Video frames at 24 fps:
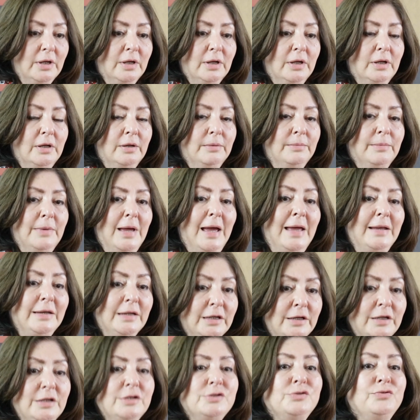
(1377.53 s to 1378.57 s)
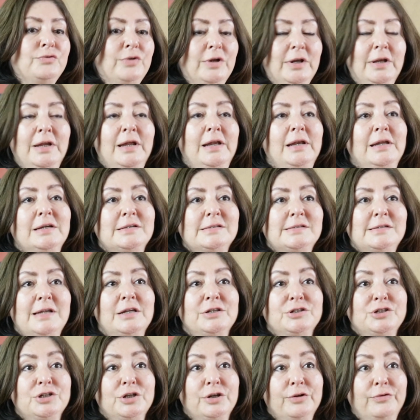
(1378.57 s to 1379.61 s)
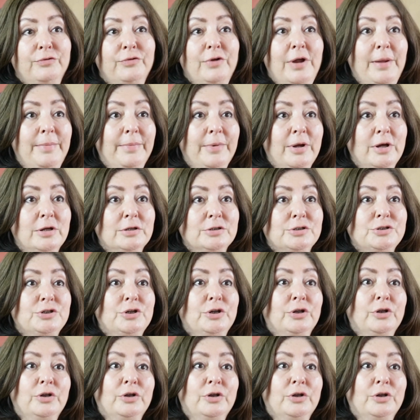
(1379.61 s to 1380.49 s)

Um, and it is really an extension of rape culture,